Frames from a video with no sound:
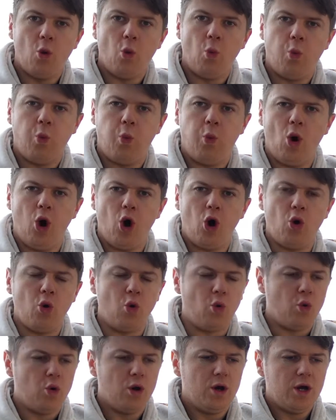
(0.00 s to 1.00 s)

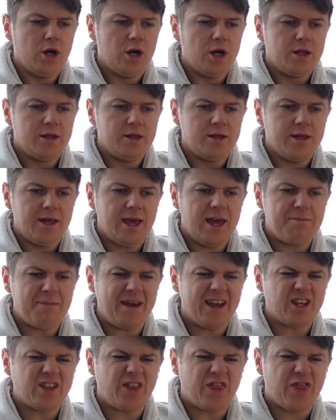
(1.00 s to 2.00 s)
Whoa, it
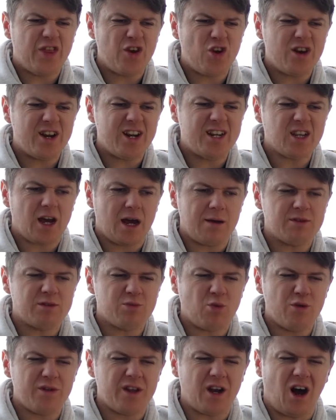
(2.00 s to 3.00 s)
made 30 times
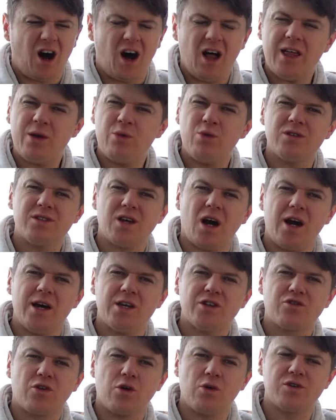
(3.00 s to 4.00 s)
more than Hollywood's
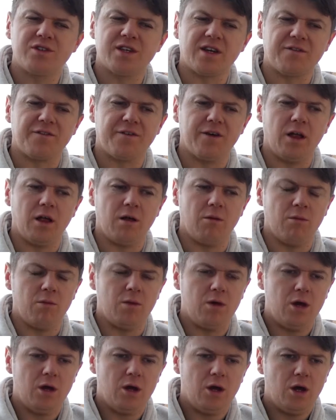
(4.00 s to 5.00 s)
highest grossing film.
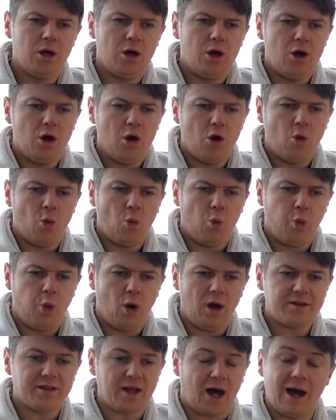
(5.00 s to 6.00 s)

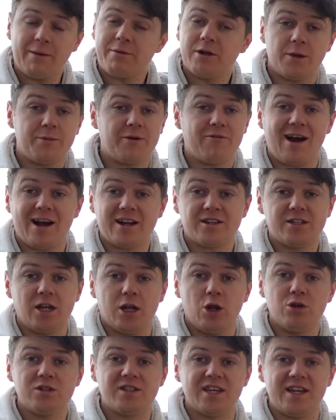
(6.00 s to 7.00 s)
What? I'm going to be reacting
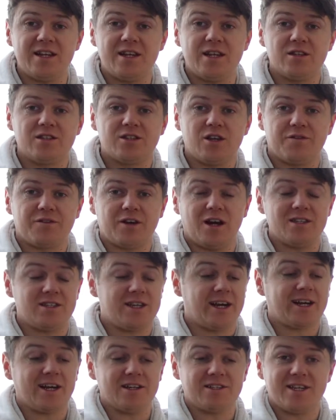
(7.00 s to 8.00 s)
to loads of Indian stuff, guys.
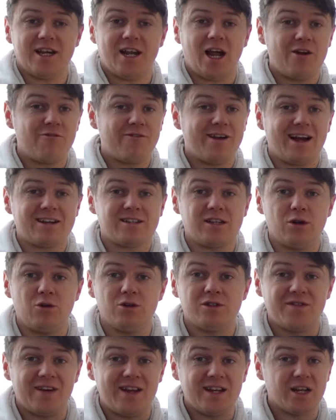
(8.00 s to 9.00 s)
Like I said, I react to
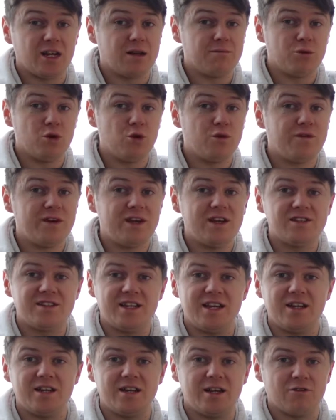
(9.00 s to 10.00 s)
loads of Indian movies,
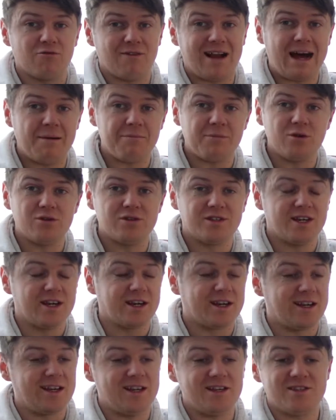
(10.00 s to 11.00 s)
Indian rap
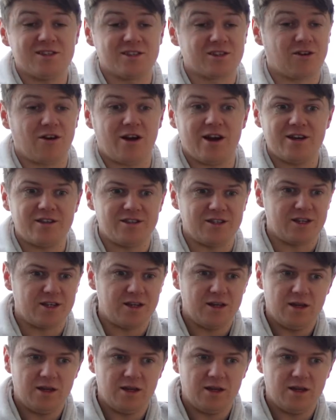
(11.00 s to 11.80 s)
music. This is crazy.